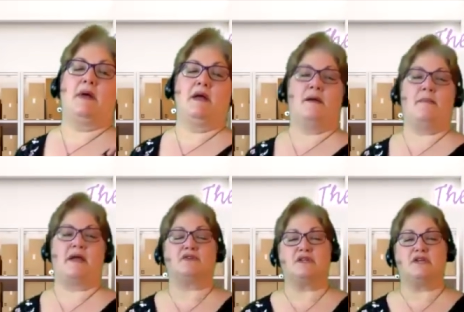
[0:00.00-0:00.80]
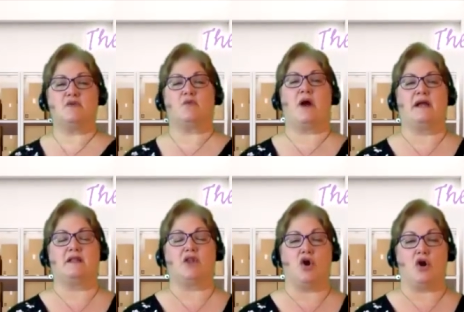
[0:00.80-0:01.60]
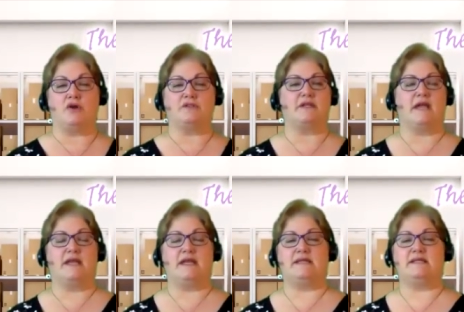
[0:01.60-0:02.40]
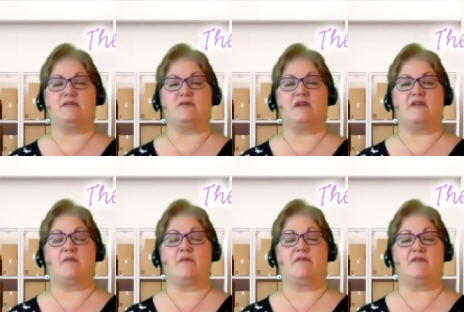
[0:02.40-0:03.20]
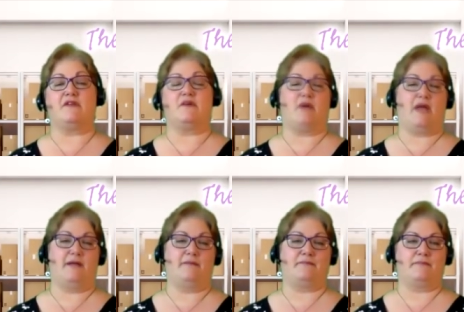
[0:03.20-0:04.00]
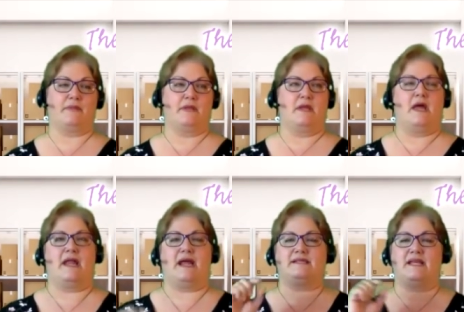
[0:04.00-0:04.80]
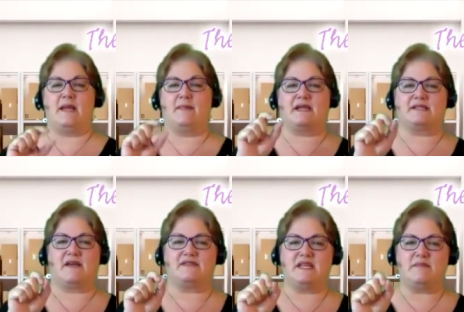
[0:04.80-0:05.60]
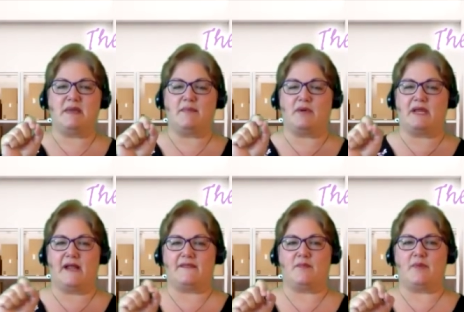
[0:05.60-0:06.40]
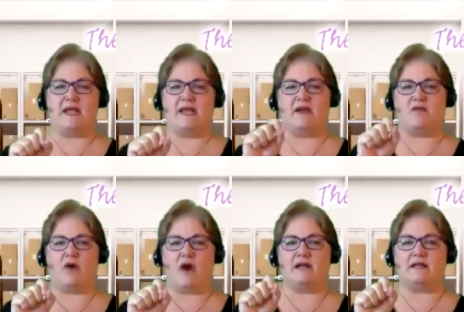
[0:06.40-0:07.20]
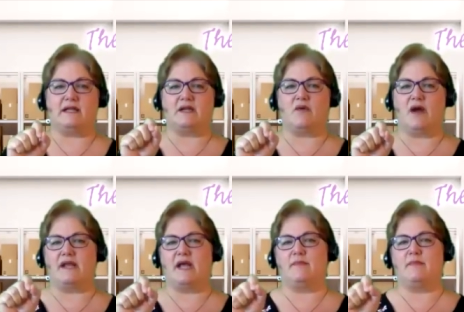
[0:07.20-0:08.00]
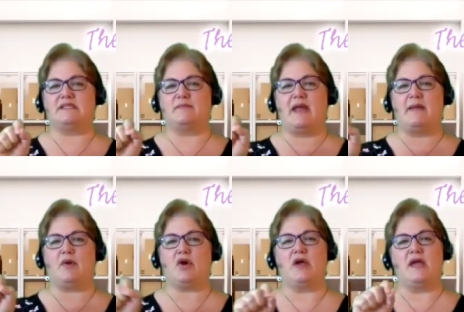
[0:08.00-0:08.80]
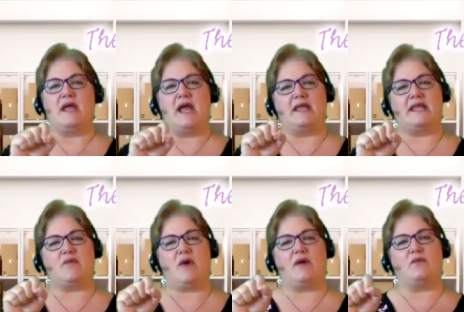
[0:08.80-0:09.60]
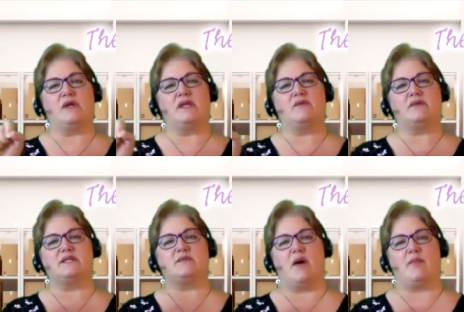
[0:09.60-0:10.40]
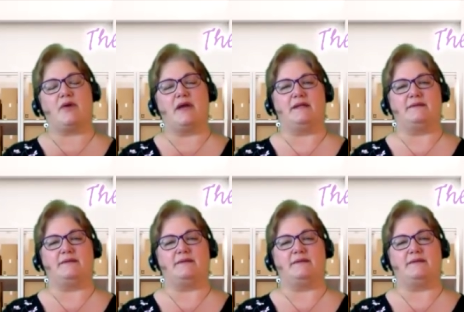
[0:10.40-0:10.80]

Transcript: Make sure that you write large and easy to read from a few feet away. I say that because I've seen people get out their pen and write like they're writing on a piece of paper, and they write really, really small print.